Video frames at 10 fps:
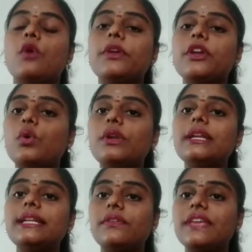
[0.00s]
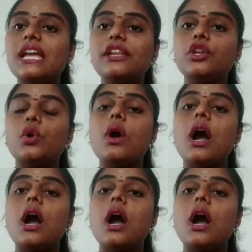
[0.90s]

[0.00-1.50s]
we couldn't really know